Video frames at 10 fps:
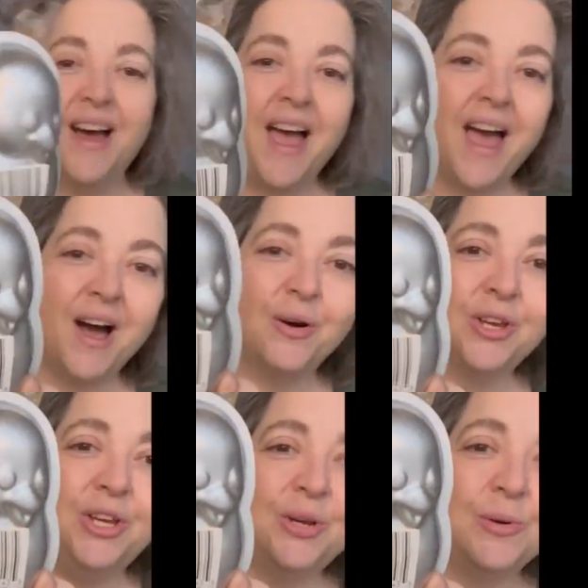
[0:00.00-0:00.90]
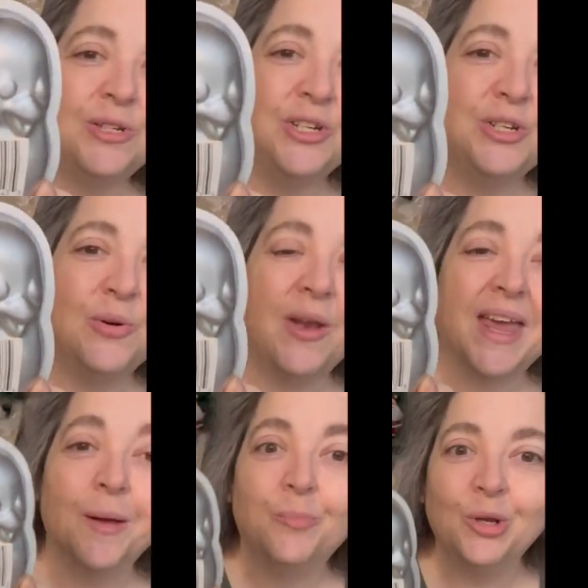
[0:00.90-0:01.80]
How cute to do
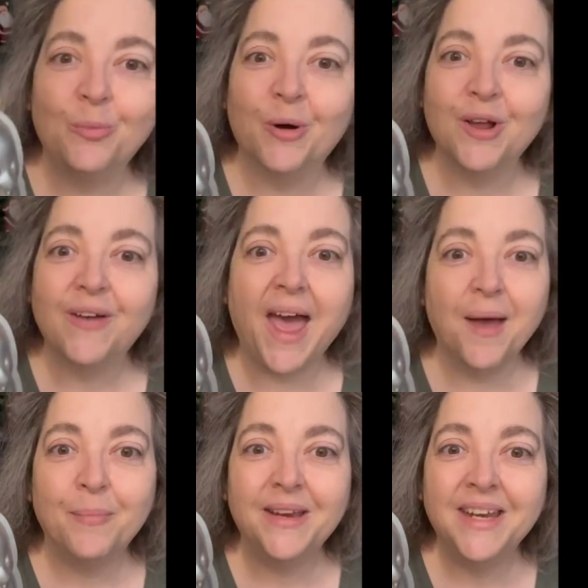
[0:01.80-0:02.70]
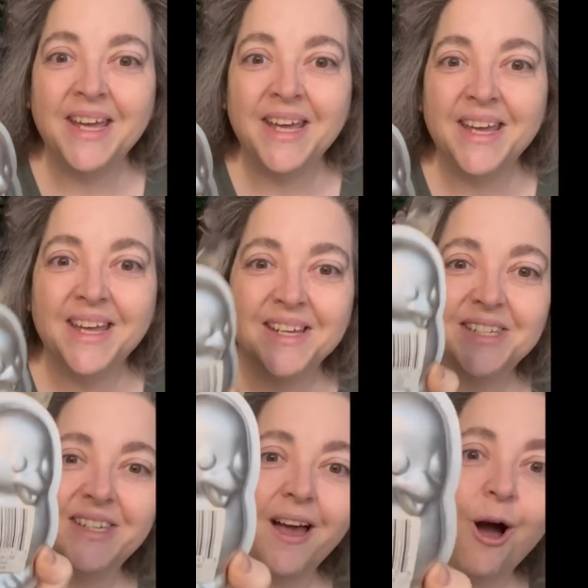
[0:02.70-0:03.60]
like a bluebird of
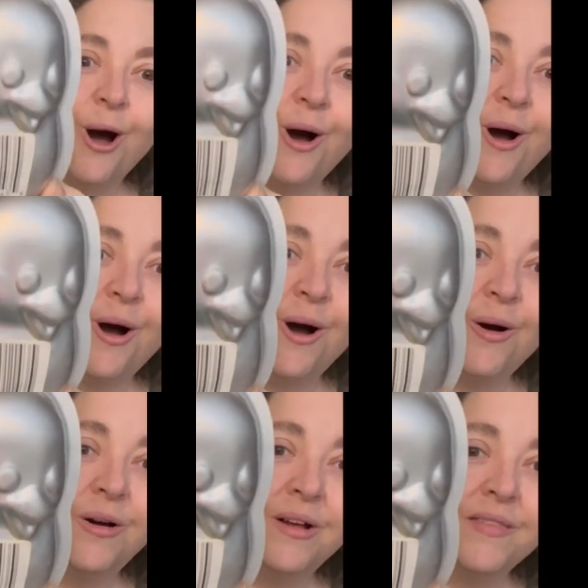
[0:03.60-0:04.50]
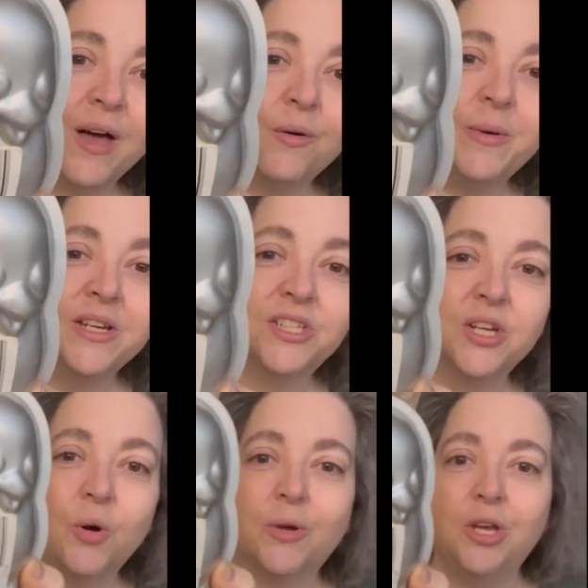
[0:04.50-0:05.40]
happiness. Oh, that would be
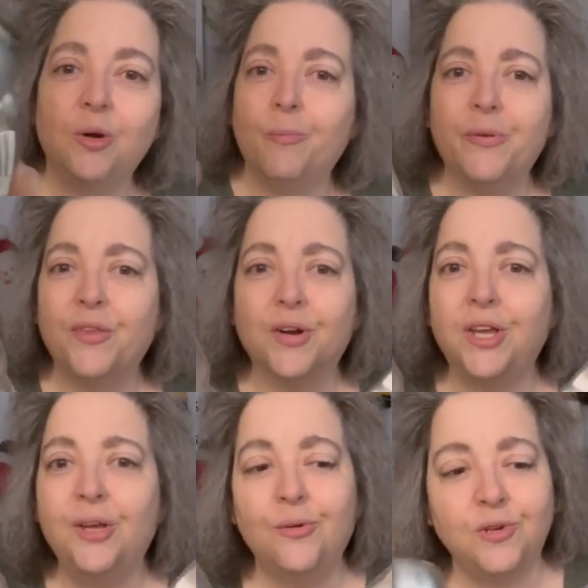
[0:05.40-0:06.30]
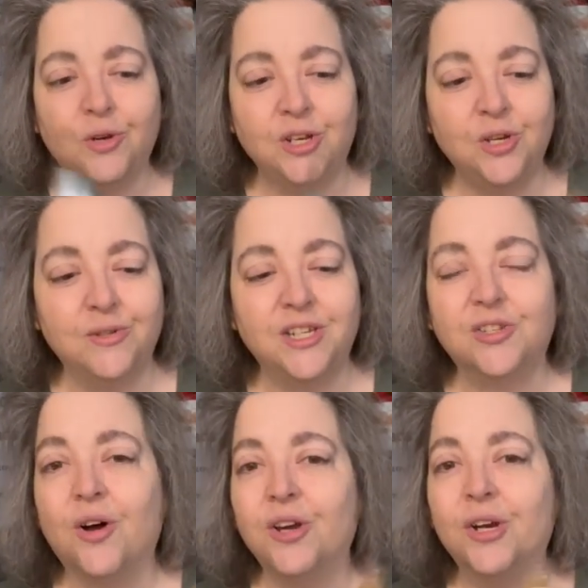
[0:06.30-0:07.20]
so cute. But they're cute. You can use
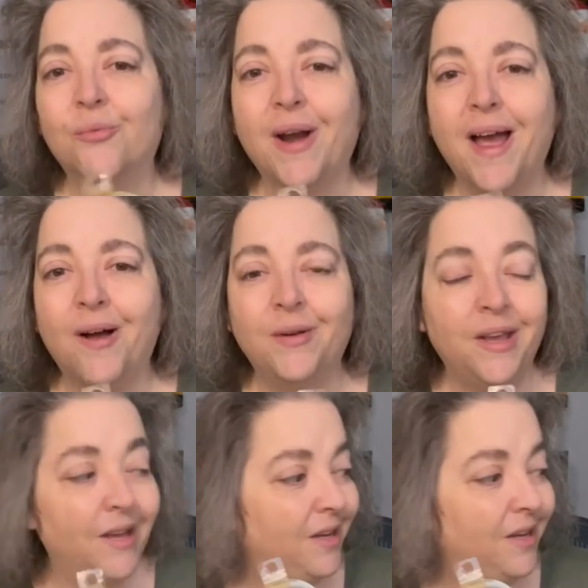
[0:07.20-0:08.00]
these all year round.